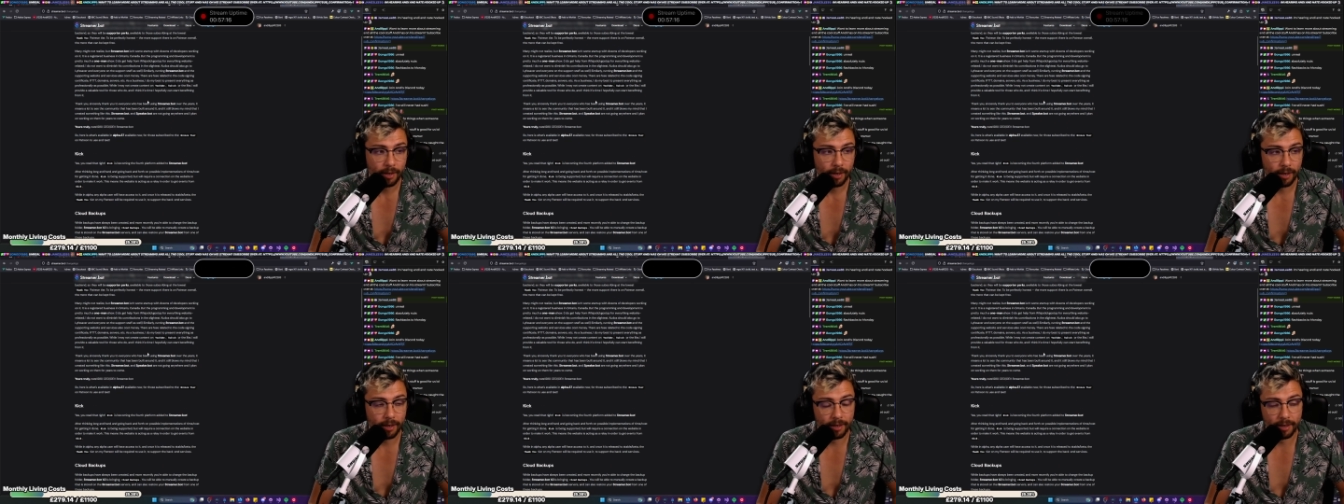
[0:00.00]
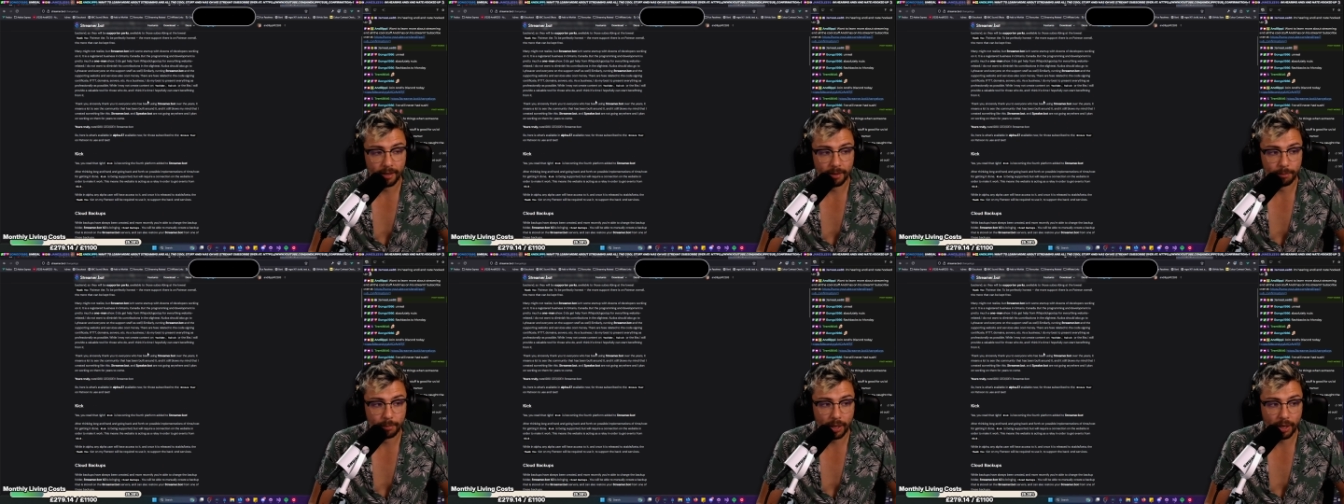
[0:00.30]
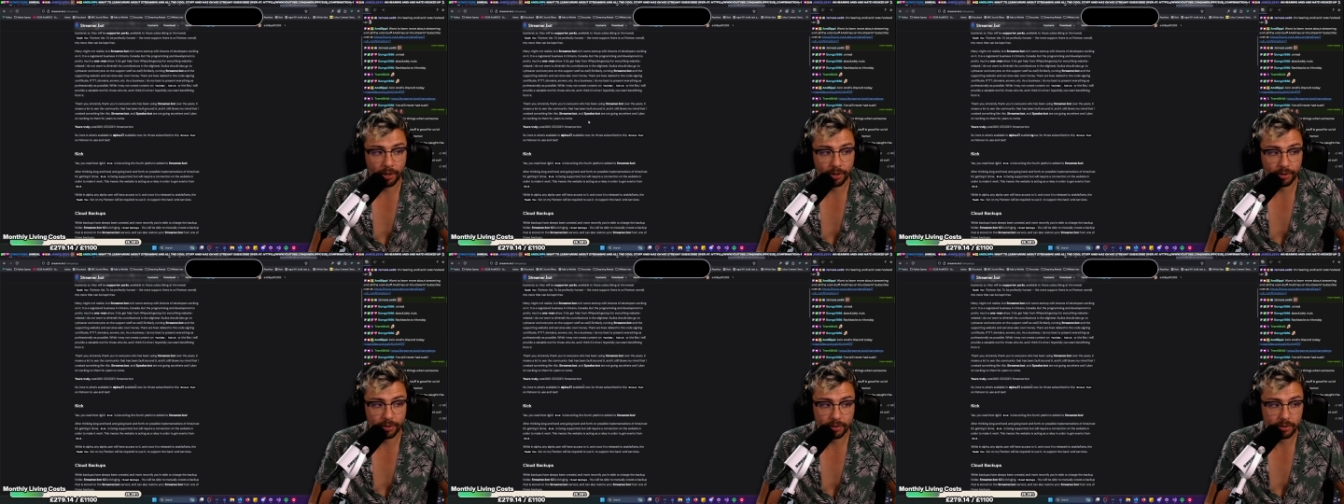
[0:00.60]

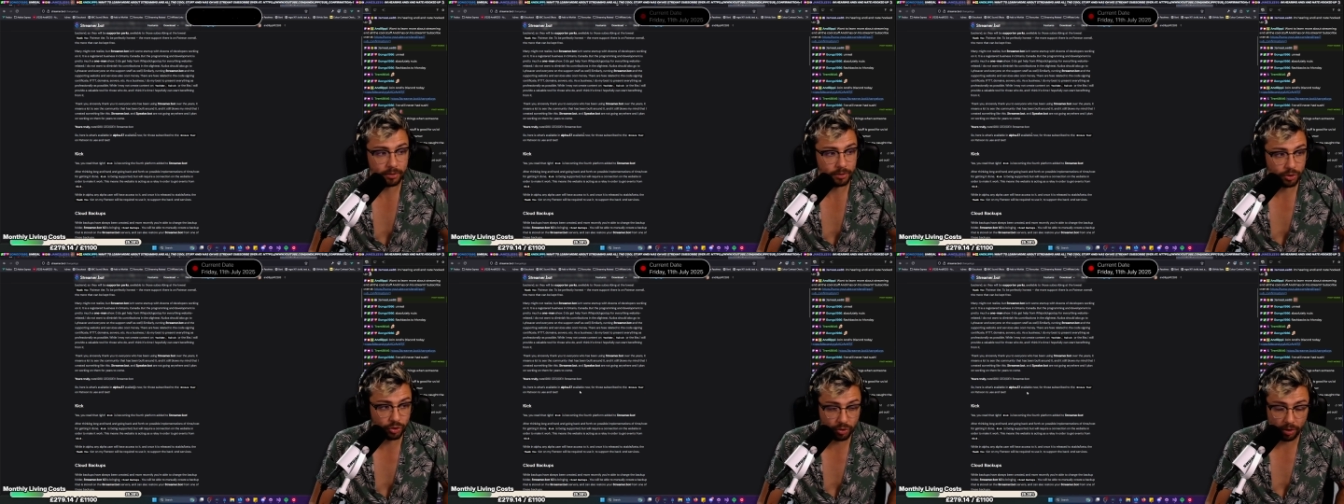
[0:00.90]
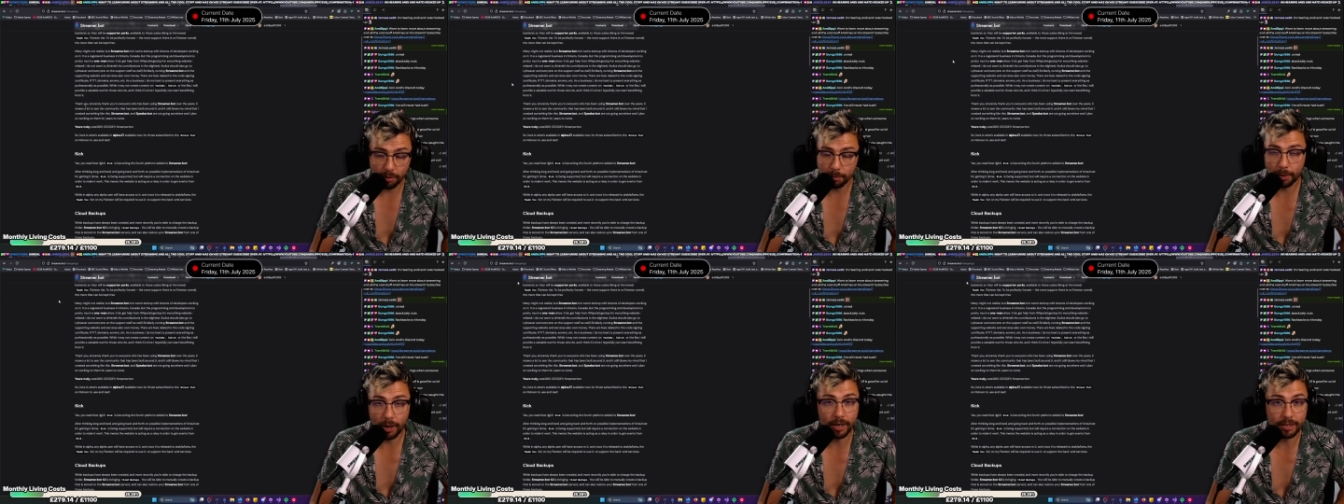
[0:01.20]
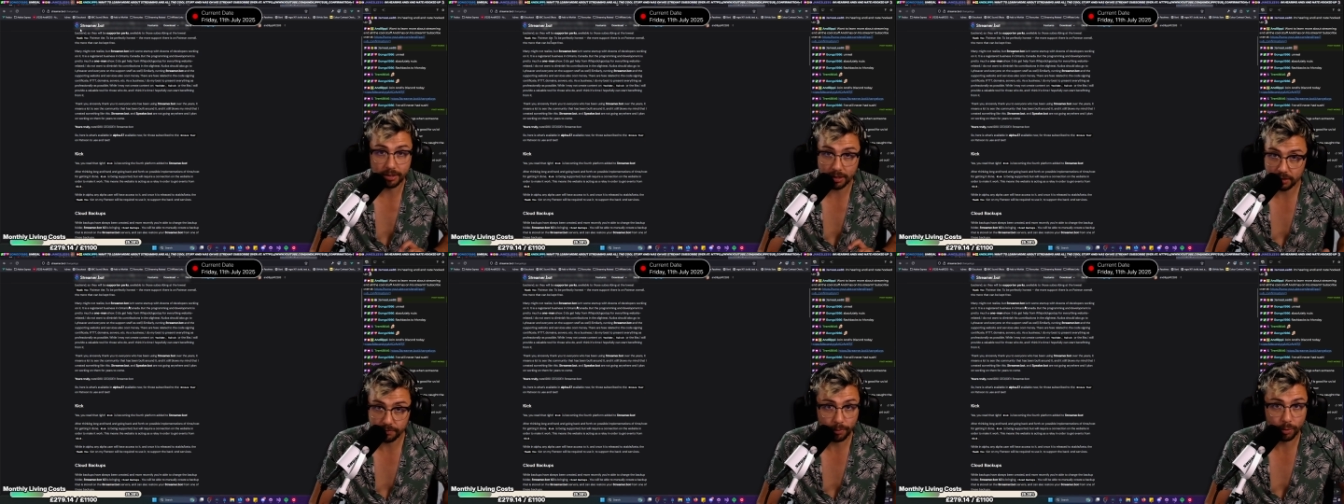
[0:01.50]
and Streamer Bot
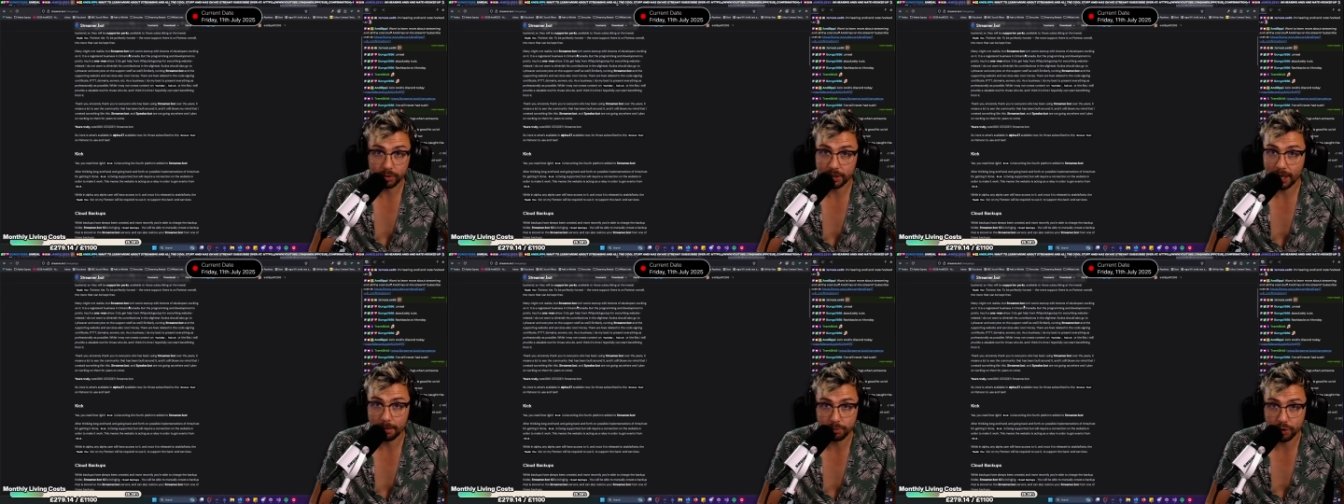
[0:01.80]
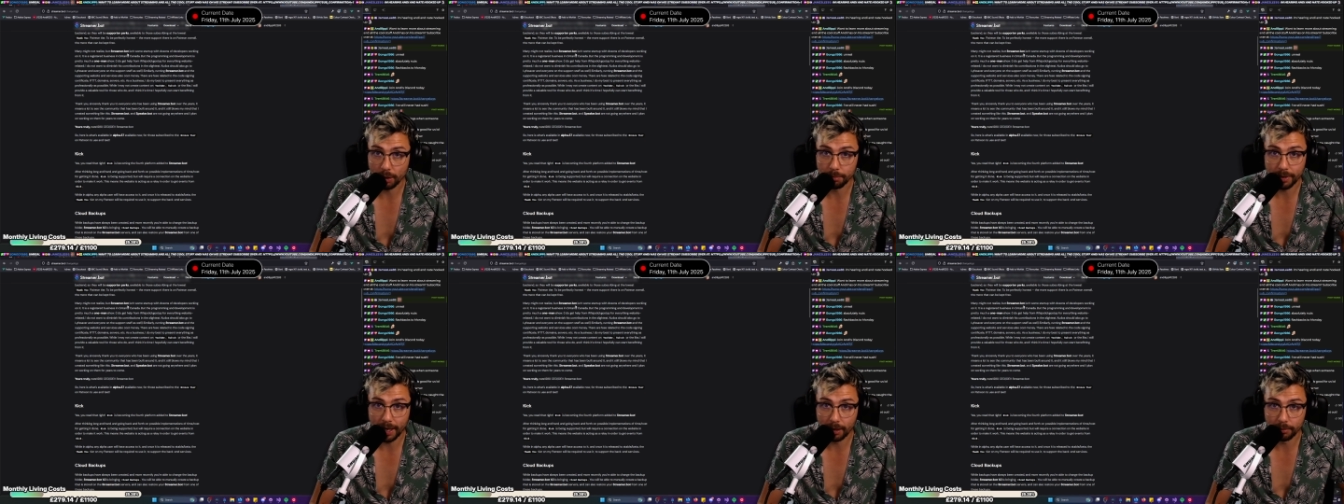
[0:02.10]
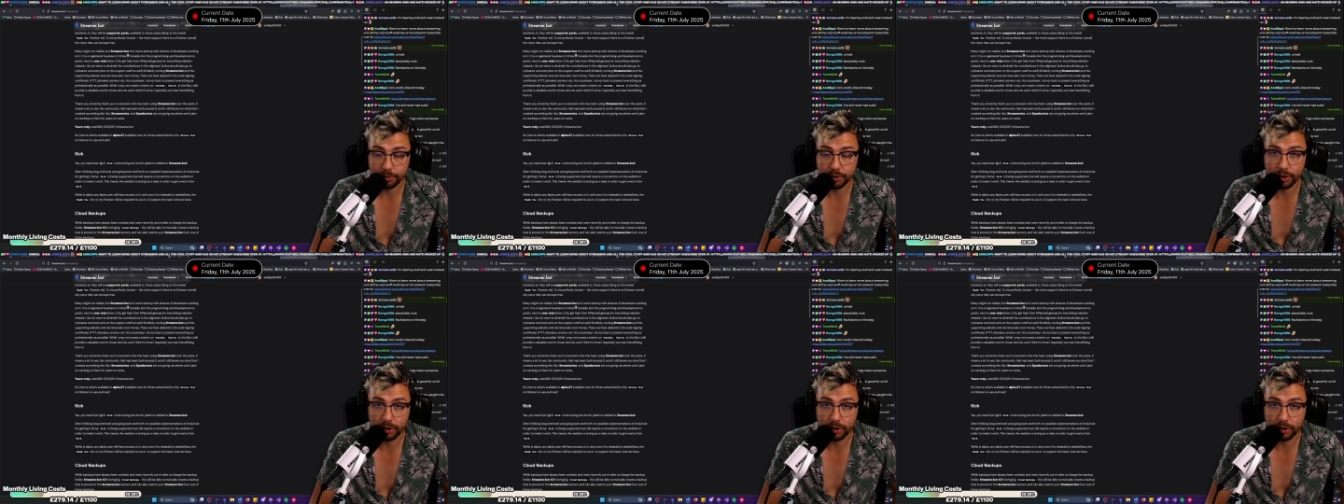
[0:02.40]
is his full-time job now,